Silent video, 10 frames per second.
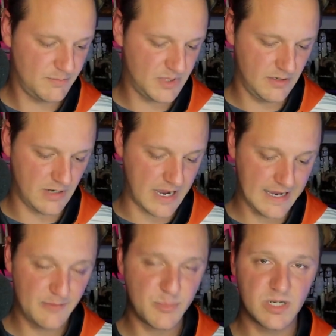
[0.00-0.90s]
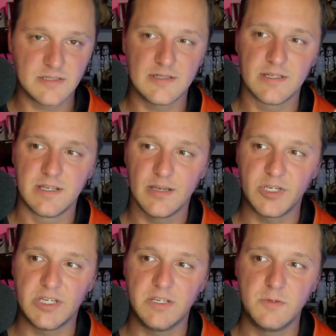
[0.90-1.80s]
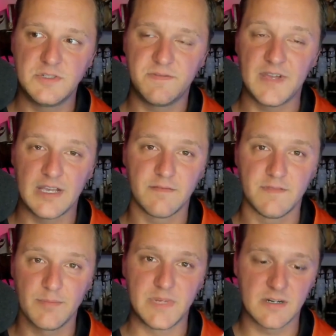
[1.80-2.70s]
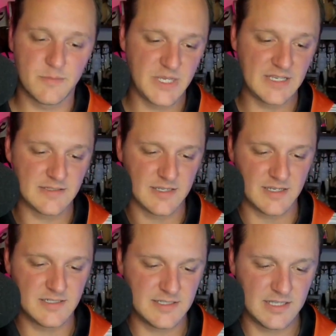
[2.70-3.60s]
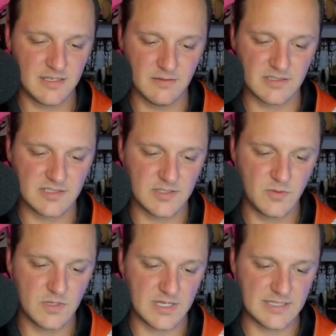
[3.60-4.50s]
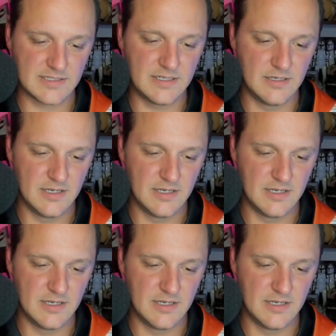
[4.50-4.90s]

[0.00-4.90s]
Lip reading: but I personally am a huge fan of the mirror base. I just think it looks so classy.